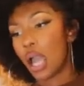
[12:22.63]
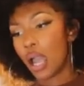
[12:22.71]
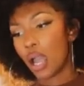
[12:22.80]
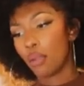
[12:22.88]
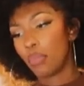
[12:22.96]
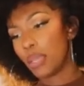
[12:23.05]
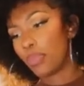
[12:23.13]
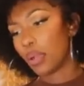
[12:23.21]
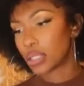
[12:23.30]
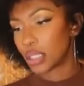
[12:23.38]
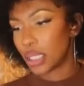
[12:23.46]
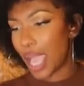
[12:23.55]
Uh, me
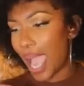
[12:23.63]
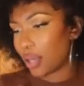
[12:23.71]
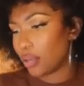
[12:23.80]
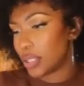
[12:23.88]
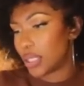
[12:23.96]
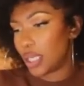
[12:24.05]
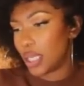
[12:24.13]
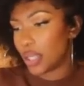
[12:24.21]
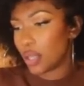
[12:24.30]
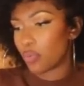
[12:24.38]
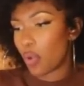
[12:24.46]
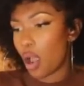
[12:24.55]
personally, I don't see
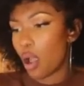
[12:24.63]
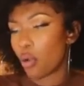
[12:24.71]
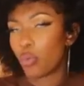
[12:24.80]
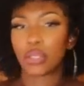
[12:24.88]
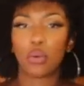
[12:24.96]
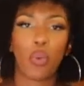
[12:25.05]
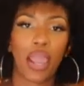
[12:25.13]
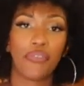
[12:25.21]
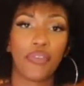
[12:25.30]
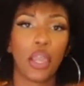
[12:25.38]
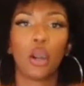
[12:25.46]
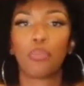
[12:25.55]
anything wrong with the
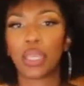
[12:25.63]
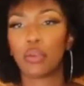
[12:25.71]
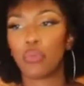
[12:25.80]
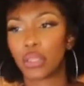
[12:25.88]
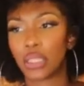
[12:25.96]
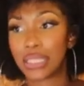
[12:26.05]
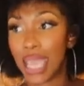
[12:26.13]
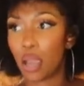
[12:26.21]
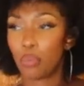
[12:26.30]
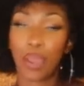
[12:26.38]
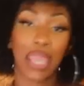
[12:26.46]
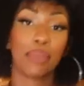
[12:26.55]
wife helping with the
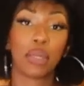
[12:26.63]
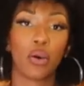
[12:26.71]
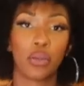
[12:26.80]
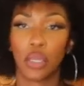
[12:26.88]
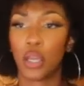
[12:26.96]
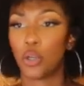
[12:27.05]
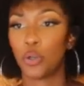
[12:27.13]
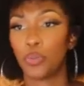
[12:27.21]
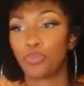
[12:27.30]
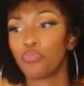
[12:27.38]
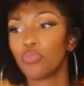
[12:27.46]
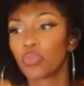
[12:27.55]
down payment on a
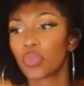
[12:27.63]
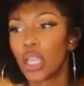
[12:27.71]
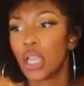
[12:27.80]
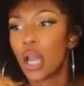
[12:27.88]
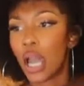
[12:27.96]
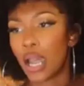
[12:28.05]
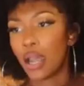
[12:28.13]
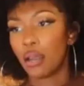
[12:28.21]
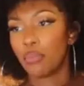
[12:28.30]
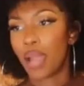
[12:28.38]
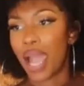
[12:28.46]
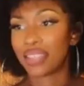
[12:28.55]
home.
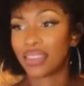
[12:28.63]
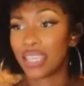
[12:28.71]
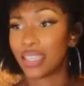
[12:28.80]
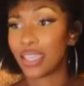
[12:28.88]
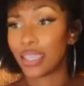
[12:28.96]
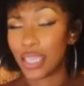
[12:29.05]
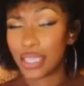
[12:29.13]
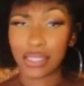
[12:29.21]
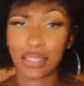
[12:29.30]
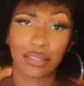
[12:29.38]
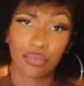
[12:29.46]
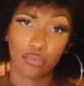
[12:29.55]
Um, I think it
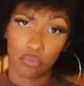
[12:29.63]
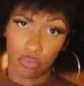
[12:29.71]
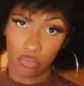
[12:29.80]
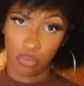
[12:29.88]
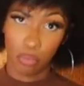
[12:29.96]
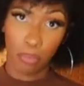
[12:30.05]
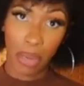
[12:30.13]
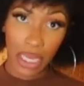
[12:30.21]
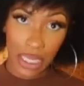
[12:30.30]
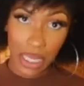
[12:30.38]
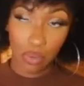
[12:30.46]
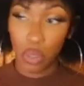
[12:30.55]
gets
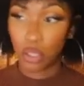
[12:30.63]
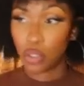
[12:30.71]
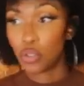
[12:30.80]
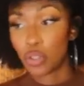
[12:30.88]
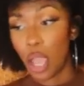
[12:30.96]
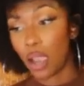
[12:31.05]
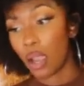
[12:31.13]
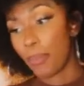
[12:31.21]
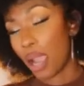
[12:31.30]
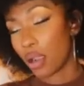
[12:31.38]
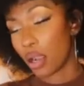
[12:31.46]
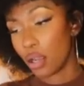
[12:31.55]
muddy when you talk
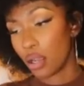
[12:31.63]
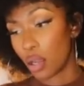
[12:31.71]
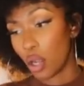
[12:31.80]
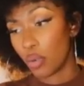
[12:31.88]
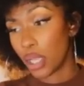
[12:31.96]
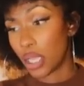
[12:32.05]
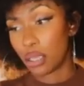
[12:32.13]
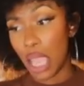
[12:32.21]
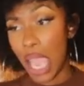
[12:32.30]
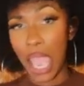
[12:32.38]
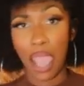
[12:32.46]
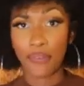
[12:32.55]
about her going
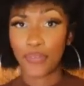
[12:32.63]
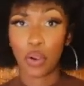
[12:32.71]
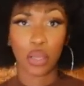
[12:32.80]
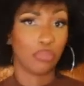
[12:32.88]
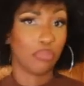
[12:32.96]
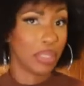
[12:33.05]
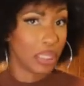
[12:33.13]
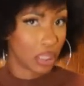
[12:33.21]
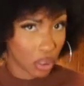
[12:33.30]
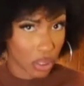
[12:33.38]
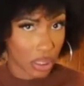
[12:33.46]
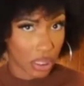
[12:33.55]
half on
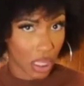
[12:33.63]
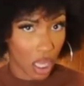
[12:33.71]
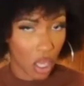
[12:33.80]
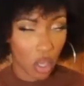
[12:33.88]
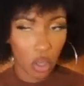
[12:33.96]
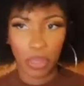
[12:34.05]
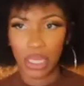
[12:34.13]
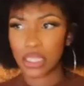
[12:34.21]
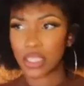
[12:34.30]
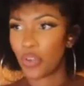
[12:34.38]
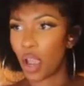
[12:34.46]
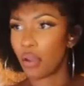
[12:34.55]
bills in the home. But
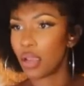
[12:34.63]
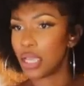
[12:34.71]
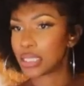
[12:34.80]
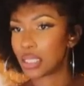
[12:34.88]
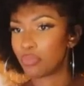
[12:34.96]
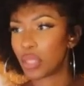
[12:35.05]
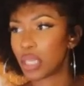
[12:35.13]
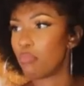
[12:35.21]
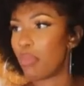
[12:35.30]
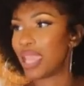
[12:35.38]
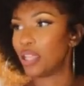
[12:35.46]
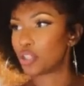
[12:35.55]
as far as something
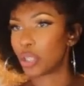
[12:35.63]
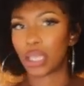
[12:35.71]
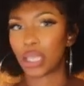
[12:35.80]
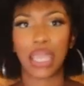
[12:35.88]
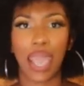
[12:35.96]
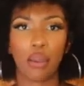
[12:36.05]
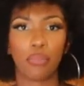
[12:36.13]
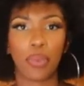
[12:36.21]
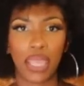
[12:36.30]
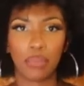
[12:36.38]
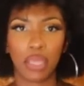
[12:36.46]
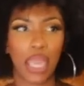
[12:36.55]
major like a down
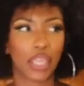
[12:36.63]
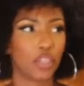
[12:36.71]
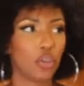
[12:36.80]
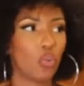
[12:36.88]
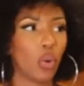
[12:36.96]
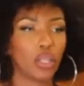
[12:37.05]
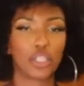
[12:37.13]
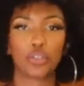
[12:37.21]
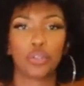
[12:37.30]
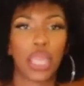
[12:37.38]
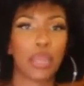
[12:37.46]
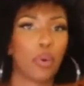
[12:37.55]
payment and you want
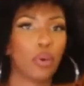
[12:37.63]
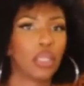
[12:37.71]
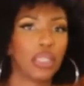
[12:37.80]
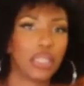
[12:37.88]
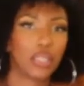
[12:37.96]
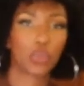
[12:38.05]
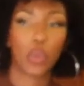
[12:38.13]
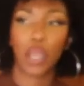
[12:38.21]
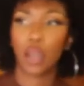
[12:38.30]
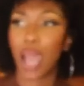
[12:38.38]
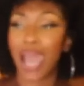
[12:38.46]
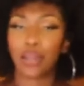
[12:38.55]
your name on the deed as
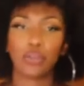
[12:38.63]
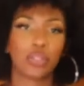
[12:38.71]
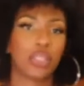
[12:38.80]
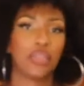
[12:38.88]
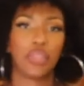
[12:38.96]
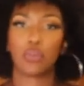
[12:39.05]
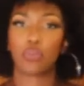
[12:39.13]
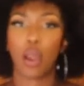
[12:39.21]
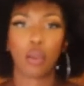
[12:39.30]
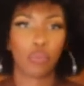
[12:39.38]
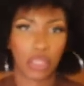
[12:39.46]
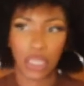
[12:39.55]
well, I don't see anything
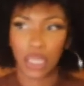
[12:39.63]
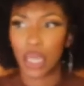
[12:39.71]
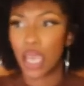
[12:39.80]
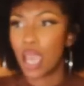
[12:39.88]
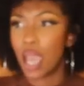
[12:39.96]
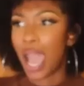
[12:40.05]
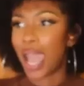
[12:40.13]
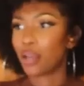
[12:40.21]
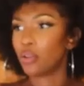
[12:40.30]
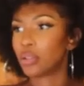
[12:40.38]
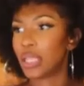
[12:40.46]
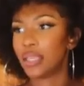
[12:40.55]
wrong with it. I
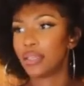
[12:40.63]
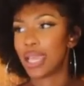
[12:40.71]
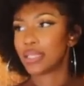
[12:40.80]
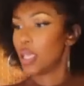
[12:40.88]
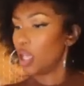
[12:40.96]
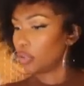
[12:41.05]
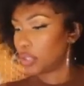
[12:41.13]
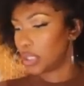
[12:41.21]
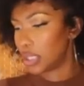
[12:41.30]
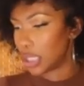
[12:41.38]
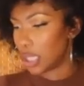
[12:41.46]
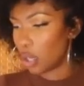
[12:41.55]
don't think that's healthy
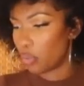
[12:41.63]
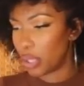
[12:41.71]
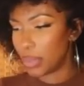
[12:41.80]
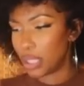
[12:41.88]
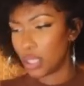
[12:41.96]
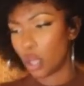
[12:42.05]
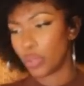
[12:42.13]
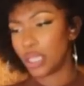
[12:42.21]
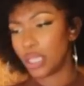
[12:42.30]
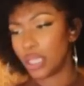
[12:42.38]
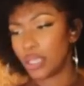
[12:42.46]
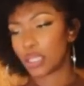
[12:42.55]
to tell women, no, he
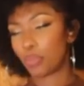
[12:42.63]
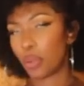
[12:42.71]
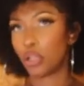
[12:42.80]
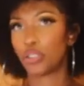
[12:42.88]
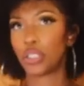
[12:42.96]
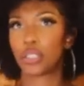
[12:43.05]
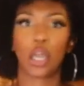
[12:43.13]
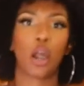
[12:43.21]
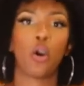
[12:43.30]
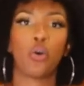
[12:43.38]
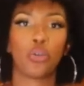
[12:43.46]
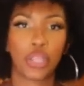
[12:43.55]
needs to purchase the
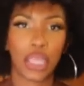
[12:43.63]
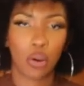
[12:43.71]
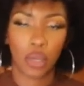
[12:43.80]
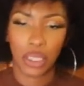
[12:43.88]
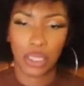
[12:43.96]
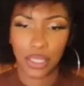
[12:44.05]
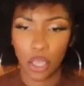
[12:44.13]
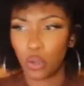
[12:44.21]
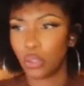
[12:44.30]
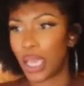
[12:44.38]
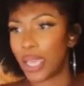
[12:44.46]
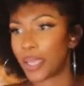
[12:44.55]
whole thing on his
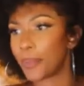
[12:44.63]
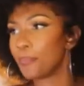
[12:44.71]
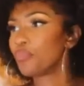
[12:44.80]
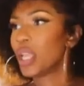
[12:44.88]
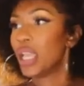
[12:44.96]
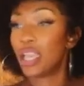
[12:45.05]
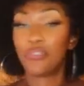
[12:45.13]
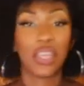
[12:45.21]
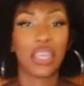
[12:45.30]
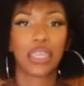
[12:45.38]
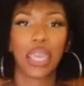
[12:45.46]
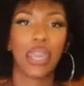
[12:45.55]
own. Like if
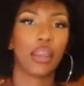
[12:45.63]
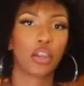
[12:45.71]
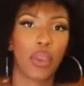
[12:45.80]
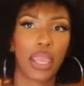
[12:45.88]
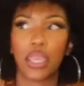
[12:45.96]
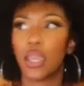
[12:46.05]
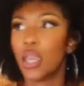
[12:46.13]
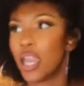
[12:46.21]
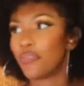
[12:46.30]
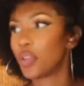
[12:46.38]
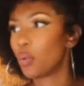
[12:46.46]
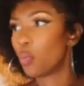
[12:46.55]
he can, great.
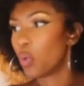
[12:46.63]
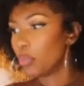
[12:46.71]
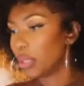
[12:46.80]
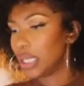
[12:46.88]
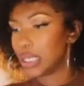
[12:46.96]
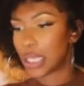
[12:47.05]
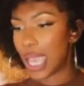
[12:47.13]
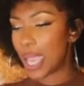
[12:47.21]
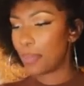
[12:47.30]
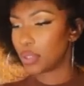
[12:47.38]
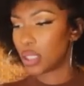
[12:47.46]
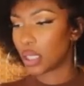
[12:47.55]
If the woman is
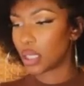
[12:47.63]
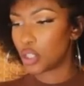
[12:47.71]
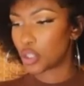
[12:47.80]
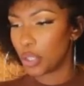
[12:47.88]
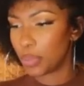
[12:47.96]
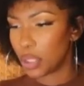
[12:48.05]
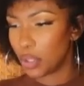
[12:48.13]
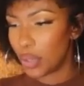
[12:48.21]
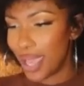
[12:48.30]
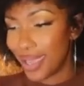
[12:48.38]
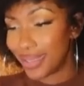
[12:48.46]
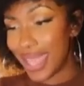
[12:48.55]
able to contribute,
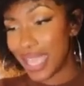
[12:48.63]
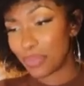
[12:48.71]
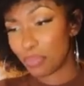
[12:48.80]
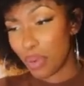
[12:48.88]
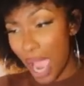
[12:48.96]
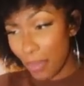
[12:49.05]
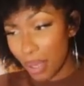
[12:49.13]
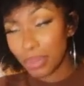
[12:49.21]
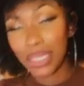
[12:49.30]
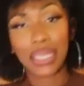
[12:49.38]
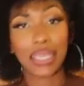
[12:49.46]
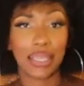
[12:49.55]
that
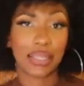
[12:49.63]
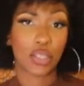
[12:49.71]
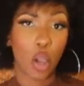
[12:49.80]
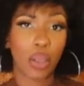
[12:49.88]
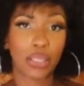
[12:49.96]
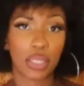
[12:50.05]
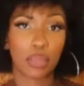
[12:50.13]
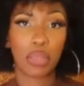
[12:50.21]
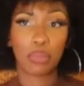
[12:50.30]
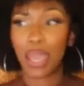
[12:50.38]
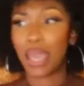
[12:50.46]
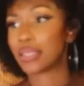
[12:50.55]
probably is going to
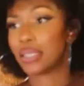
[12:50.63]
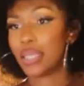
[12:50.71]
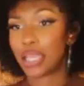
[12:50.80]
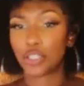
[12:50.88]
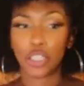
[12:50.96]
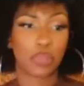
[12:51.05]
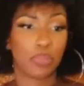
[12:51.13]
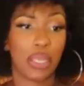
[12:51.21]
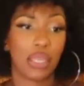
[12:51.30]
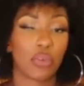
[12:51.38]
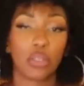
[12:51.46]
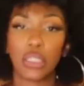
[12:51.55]
be best. And that's just
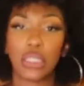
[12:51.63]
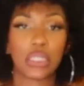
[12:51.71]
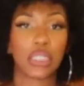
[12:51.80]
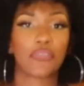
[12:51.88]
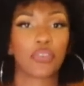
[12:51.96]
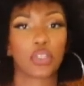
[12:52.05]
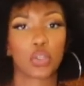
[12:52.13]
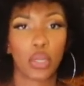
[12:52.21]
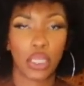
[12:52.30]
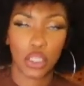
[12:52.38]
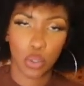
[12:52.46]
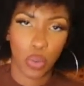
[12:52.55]
being realistic for
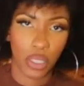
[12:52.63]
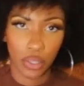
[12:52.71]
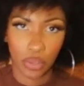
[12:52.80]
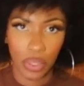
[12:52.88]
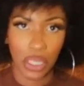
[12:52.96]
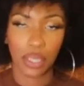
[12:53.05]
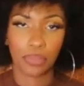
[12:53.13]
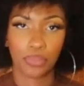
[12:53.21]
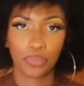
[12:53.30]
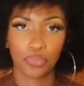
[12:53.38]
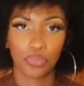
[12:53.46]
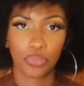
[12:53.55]
2023.
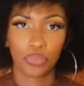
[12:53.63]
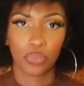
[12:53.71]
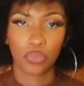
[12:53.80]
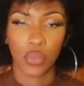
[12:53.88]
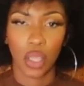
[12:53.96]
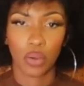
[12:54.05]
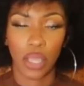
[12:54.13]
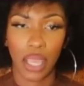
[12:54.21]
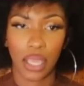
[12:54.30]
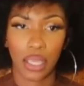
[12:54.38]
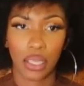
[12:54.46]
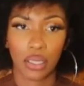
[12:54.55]

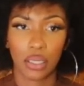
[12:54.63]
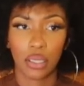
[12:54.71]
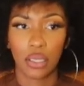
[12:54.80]
Okay.